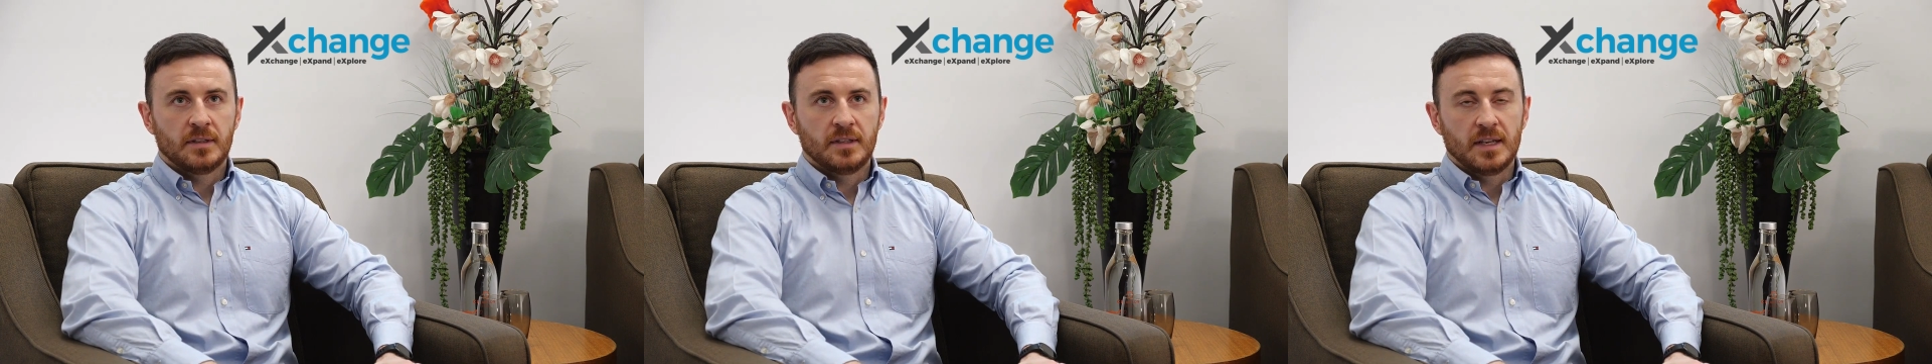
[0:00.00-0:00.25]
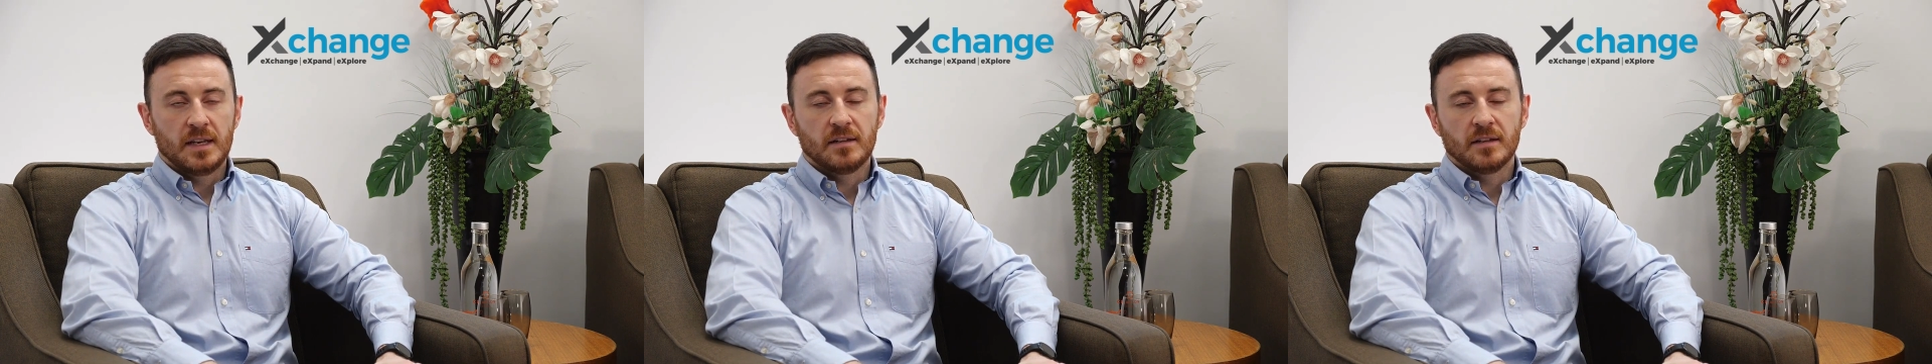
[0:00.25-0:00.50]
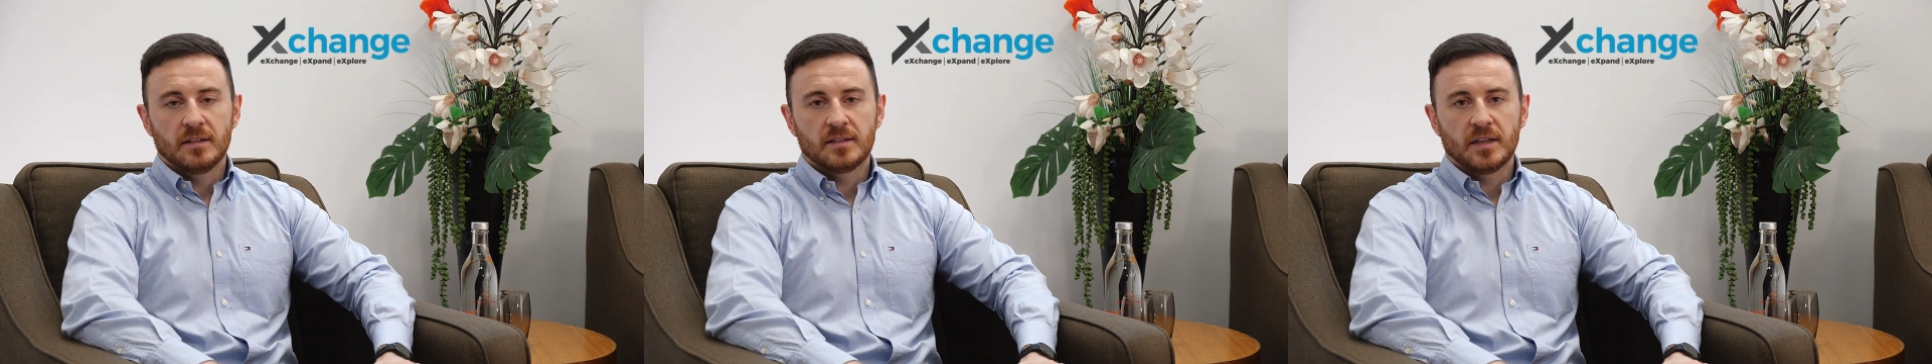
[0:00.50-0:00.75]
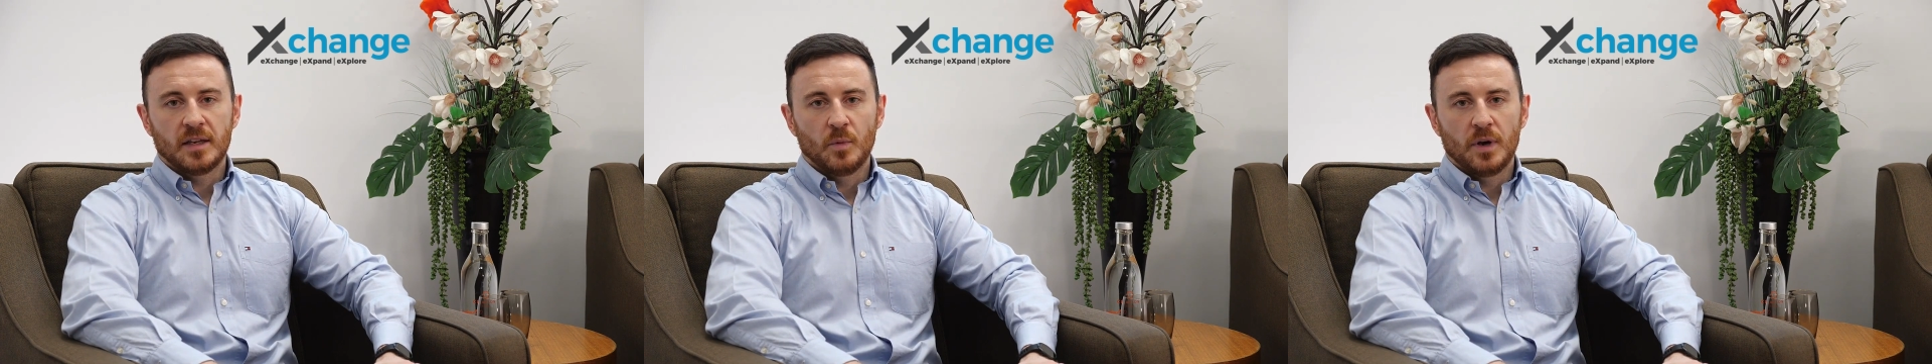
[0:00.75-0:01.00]
data in the
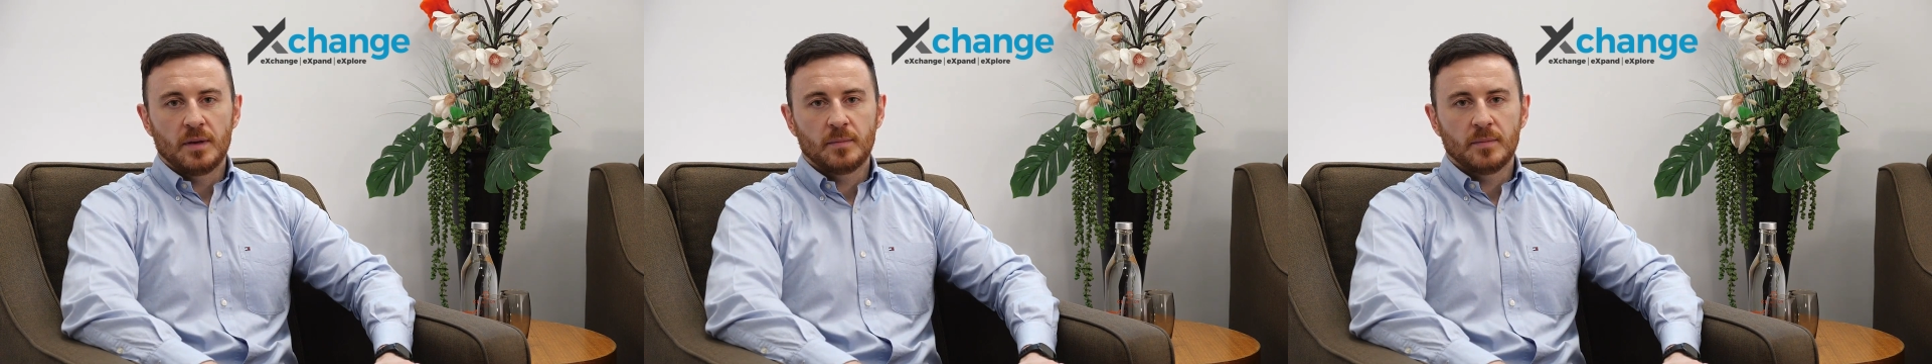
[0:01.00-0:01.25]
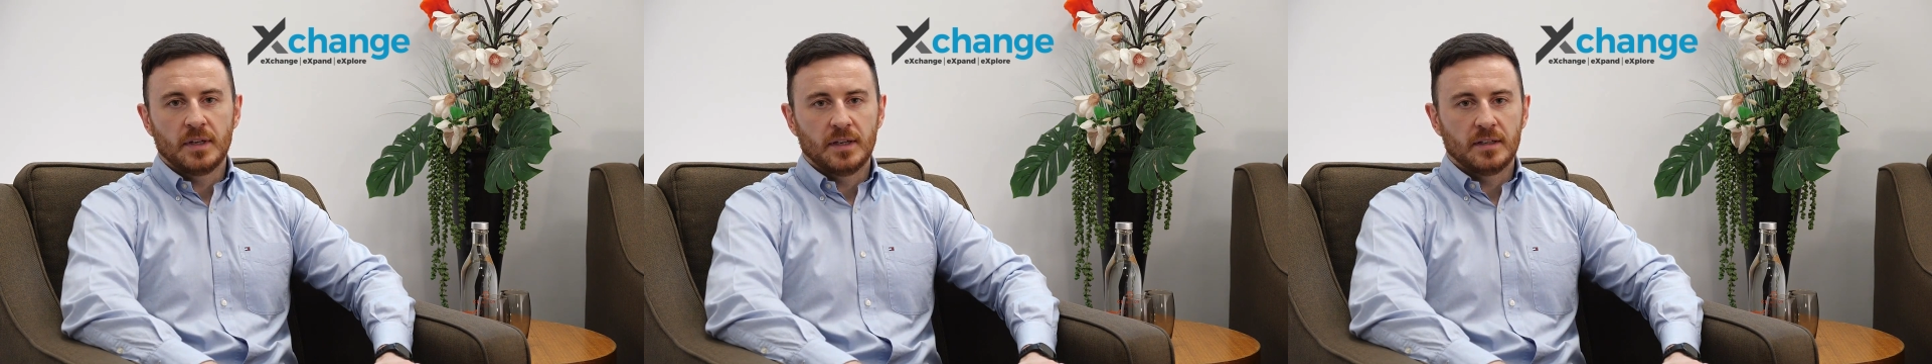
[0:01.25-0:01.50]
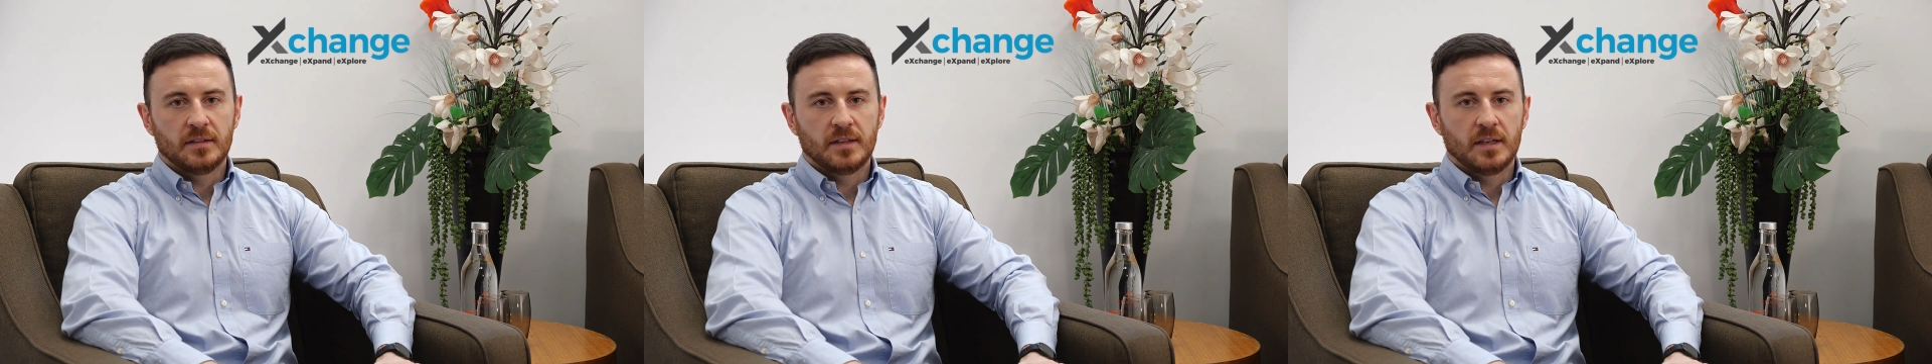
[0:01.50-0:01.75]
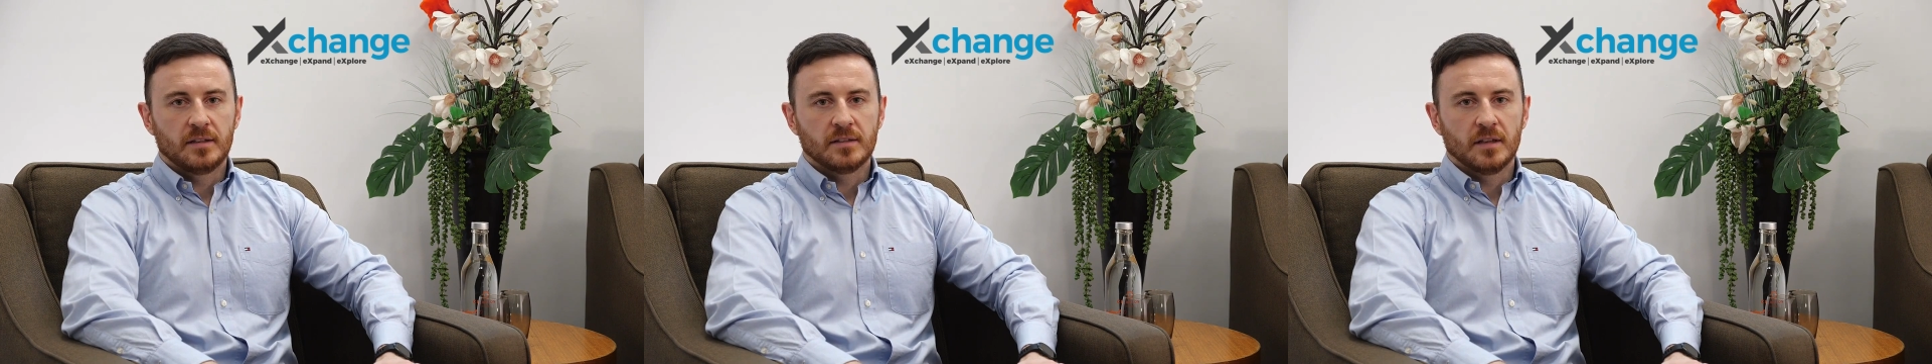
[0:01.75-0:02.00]
same way, and that the
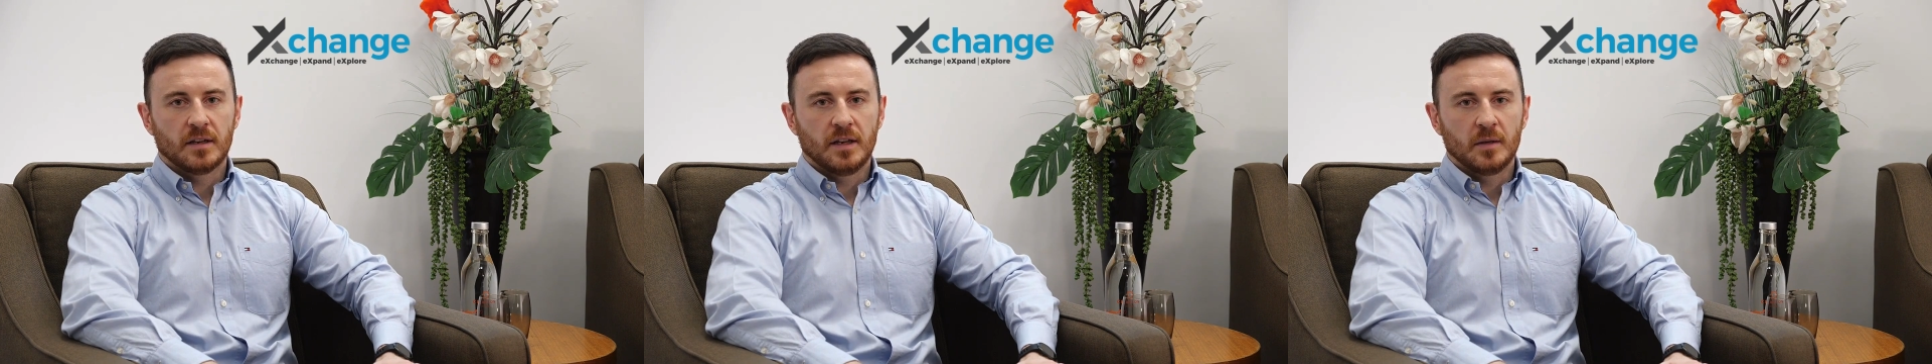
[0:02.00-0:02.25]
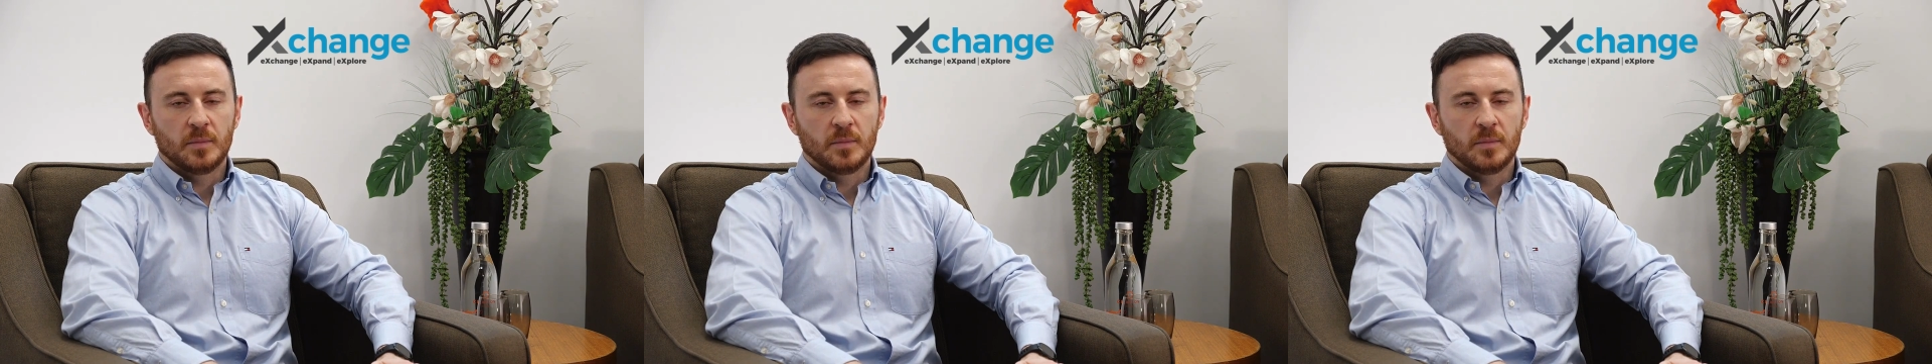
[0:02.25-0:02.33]
data is not getting